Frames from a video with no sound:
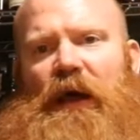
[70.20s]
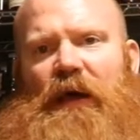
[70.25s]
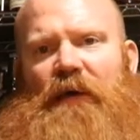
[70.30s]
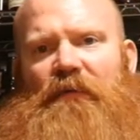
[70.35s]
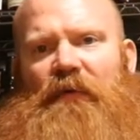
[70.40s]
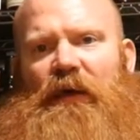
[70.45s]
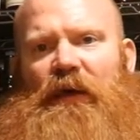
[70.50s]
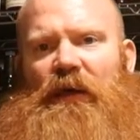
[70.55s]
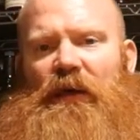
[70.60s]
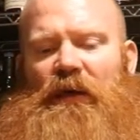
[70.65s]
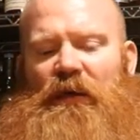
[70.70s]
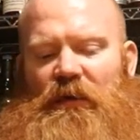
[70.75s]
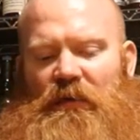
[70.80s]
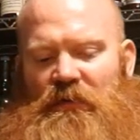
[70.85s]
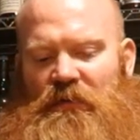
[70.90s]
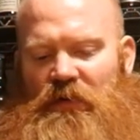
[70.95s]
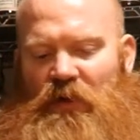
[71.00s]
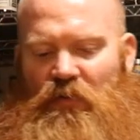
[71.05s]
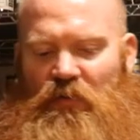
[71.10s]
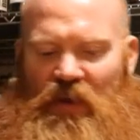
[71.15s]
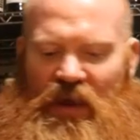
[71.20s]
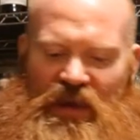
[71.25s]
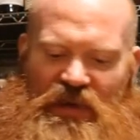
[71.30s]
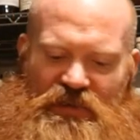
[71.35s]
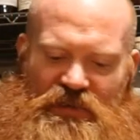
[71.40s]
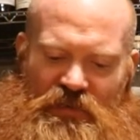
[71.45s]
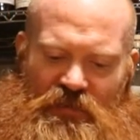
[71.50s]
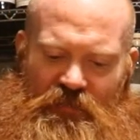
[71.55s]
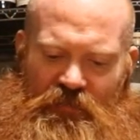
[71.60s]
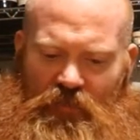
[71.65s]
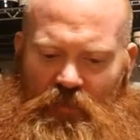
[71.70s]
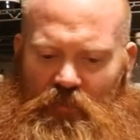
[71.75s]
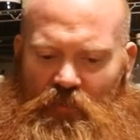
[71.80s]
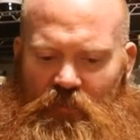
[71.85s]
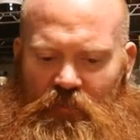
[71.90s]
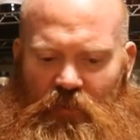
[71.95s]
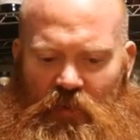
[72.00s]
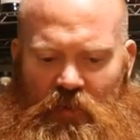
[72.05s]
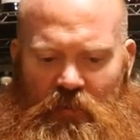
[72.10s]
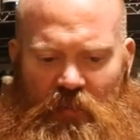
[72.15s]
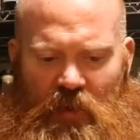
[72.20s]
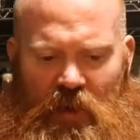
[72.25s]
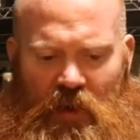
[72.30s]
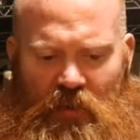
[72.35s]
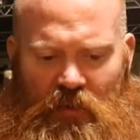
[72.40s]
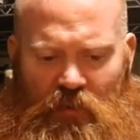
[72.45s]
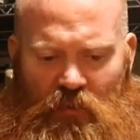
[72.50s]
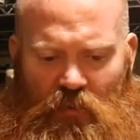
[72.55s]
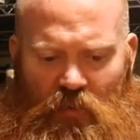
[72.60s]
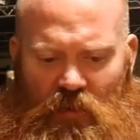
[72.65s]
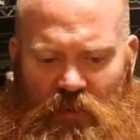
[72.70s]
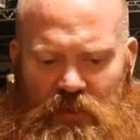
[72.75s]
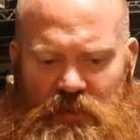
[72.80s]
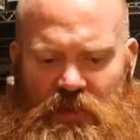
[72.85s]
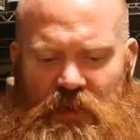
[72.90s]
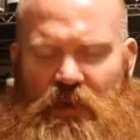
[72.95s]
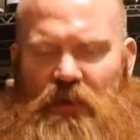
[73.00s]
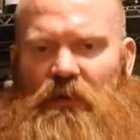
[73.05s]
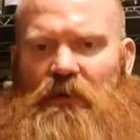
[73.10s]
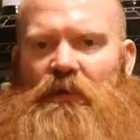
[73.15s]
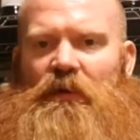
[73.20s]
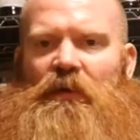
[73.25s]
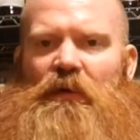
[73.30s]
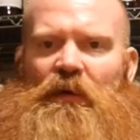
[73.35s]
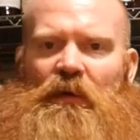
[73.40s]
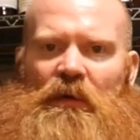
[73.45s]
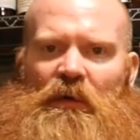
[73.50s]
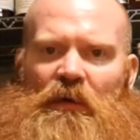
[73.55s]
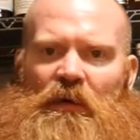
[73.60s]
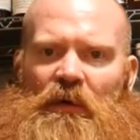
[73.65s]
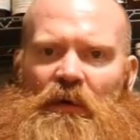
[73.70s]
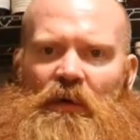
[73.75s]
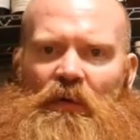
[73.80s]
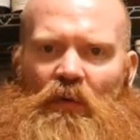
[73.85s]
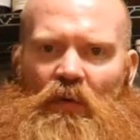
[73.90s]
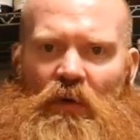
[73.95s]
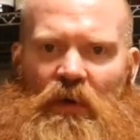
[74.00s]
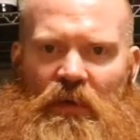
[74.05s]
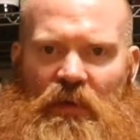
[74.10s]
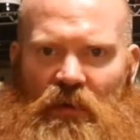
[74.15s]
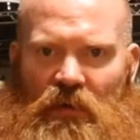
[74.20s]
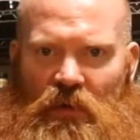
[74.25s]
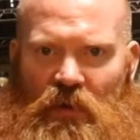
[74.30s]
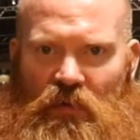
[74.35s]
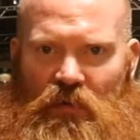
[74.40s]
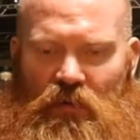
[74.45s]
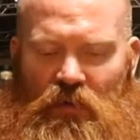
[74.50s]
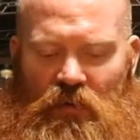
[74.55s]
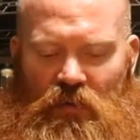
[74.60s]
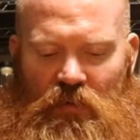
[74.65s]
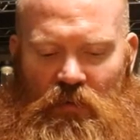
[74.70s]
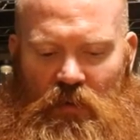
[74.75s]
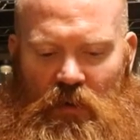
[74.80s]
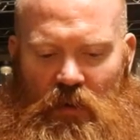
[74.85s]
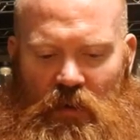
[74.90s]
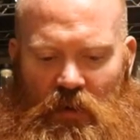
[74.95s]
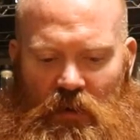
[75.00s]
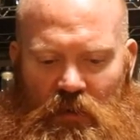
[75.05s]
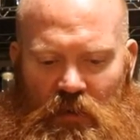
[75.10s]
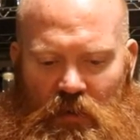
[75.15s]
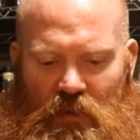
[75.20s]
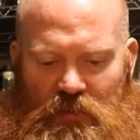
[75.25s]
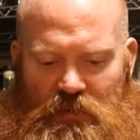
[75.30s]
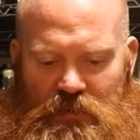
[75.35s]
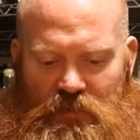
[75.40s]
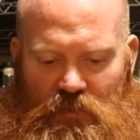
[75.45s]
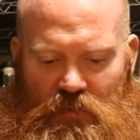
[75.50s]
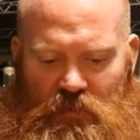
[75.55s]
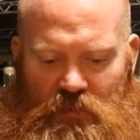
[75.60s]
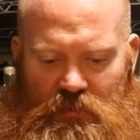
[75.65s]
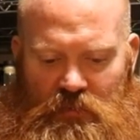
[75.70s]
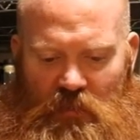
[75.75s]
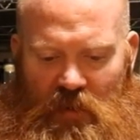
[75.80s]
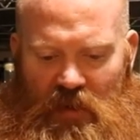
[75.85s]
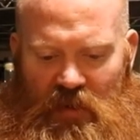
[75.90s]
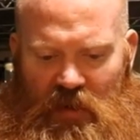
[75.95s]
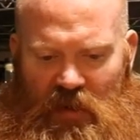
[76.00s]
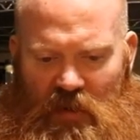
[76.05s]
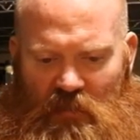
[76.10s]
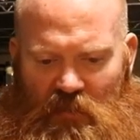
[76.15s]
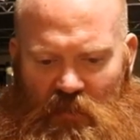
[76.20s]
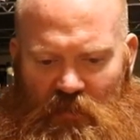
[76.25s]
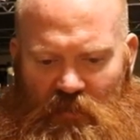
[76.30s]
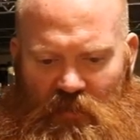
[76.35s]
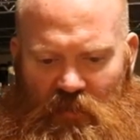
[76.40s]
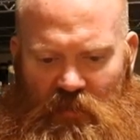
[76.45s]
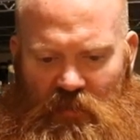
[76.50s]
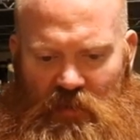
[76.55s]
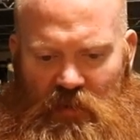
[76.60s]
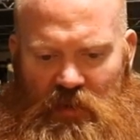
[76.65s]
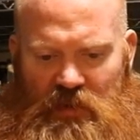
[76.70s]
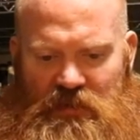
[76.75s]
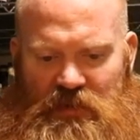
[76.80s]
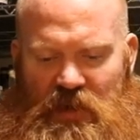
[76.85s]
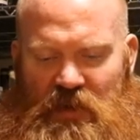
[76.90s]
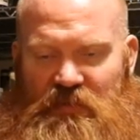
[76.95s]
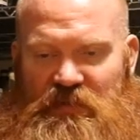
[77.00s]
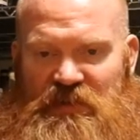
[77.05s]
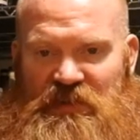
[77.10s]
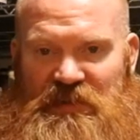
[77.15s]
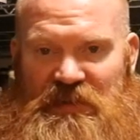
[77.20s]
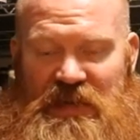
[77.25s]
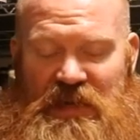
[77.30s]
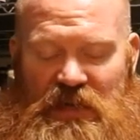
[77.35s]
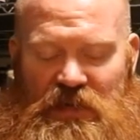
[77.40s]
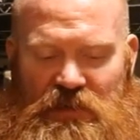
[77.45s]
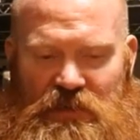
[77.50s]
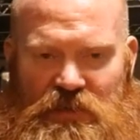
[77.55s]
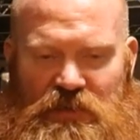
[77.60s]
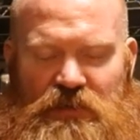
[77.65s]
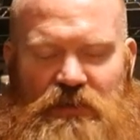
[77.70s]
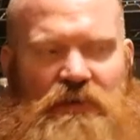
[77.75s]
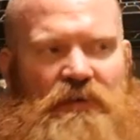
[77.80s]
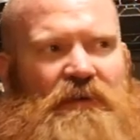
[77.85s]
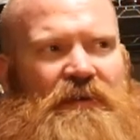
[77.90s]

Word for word: have a donation from a friend of mine who works at one of the local uh, liquor stores by the name of, his name is Dennis.